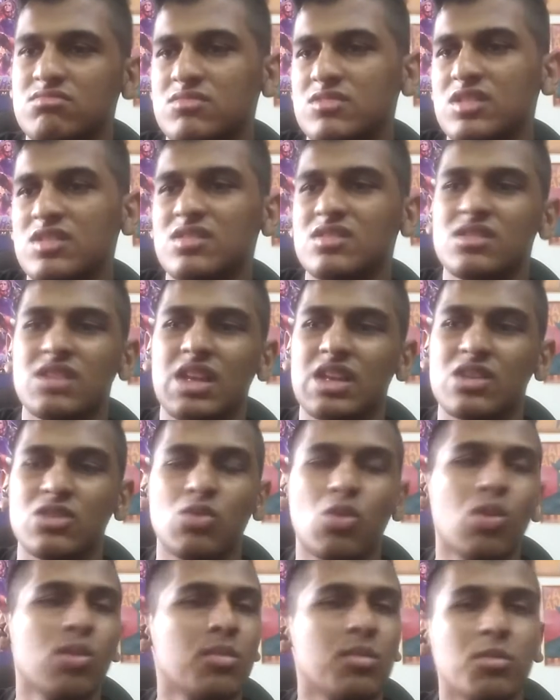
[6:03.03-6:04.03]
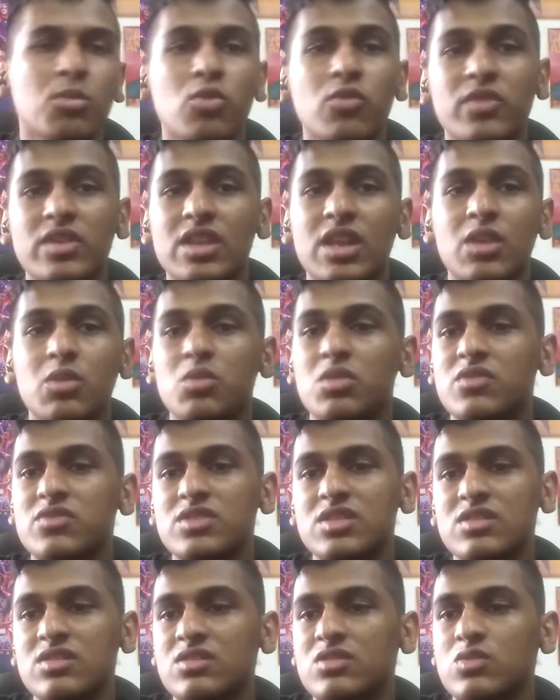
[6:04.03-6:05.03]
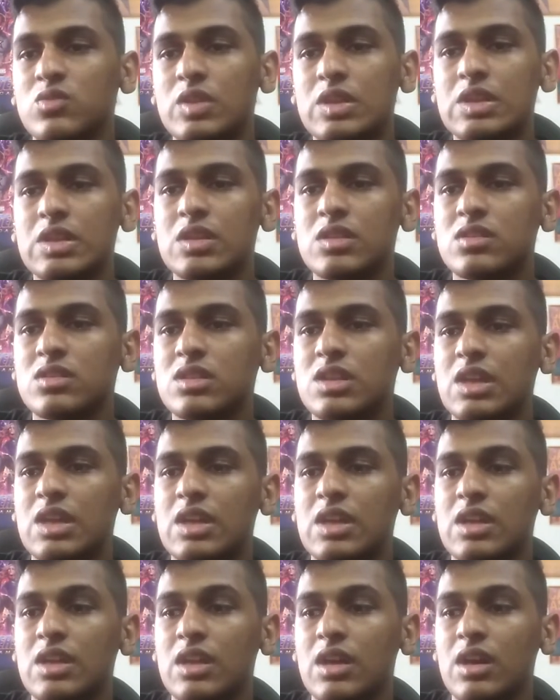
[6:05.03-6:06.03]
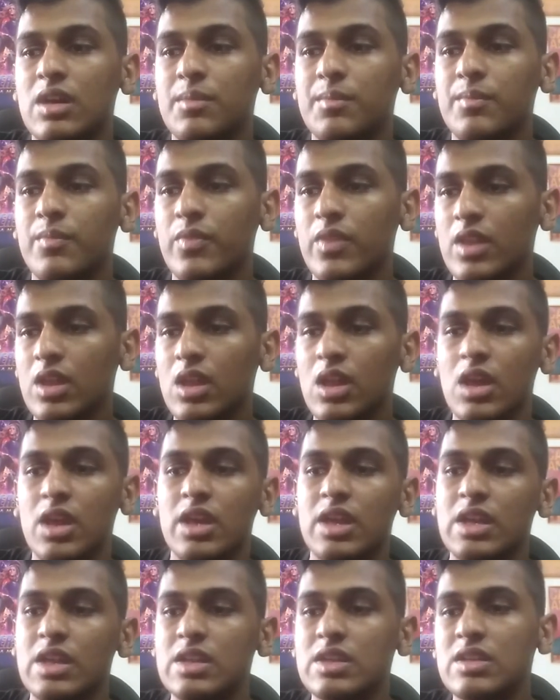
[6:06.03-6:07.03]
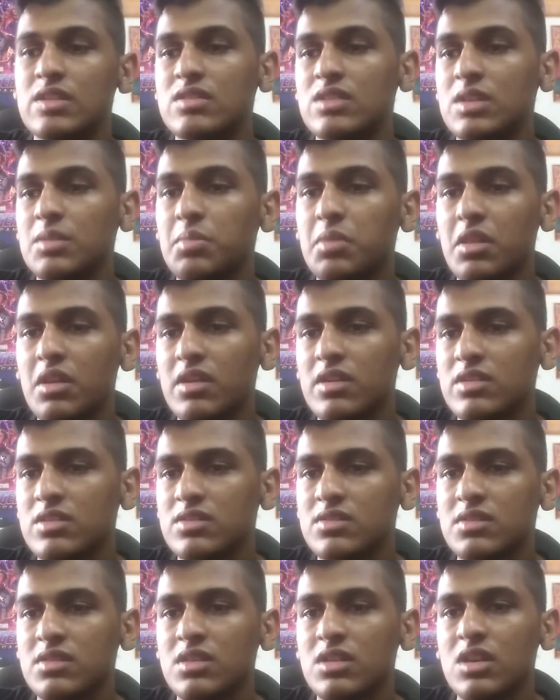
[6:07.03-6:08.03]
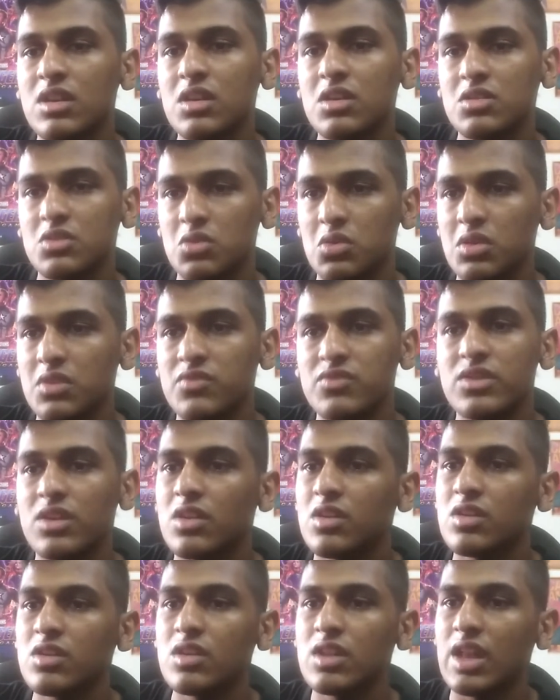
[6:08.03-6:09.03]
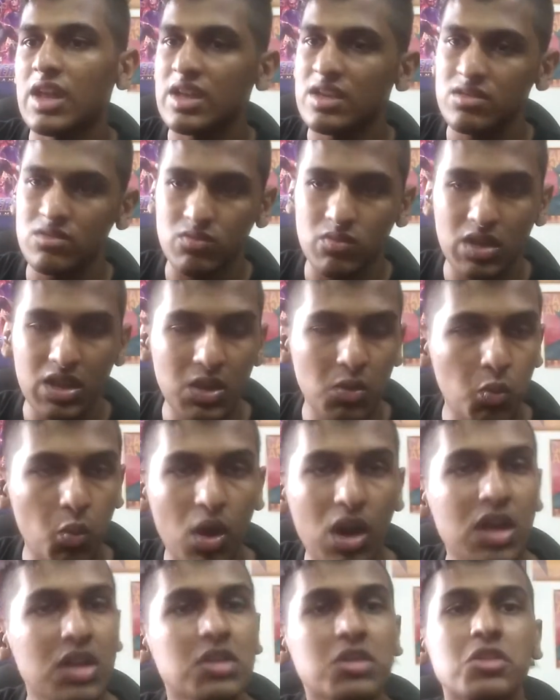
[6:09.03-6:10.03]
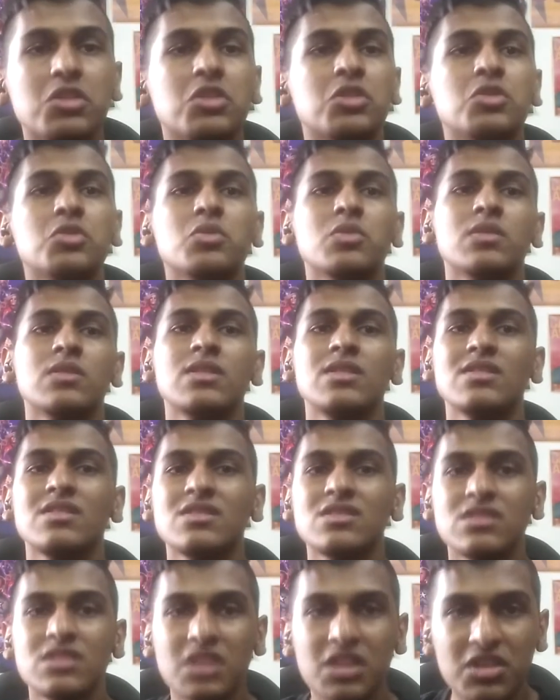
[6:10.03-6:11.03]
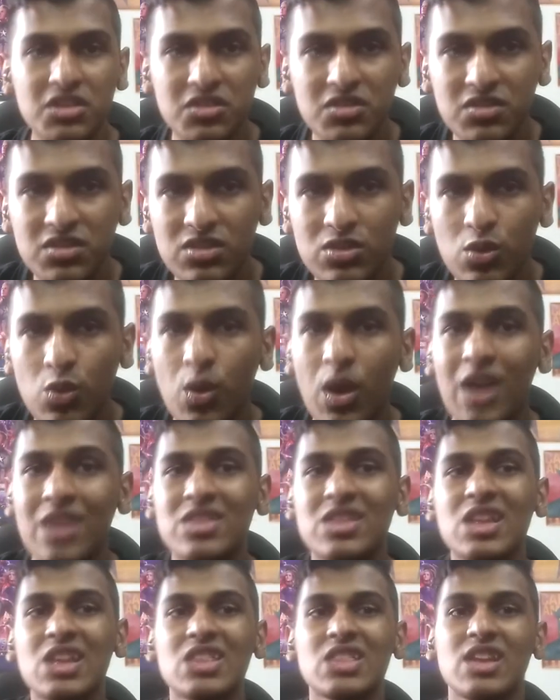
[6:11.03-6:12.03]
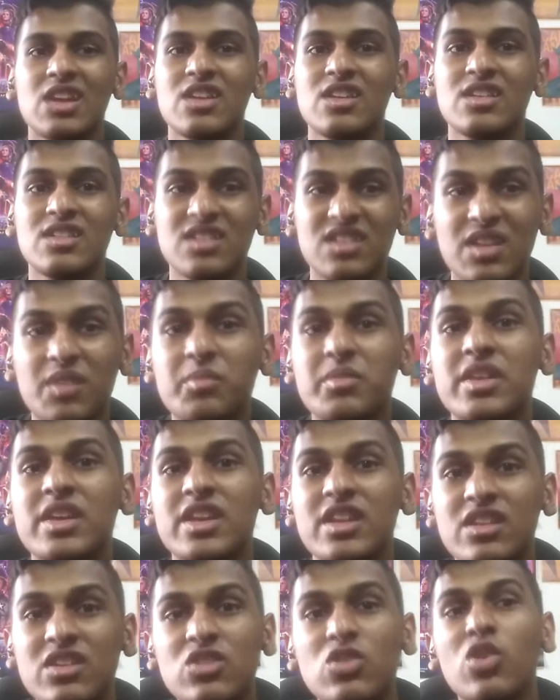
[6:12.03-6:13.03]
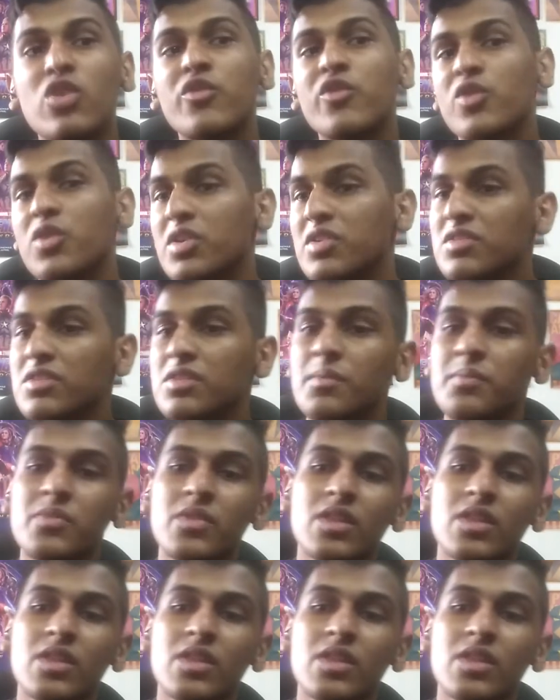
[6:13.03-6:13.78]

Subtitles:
just like a normal movie, they would have just released in Disney Plus. So if they're like, we want to release in theaters, so I think there is something in store for us.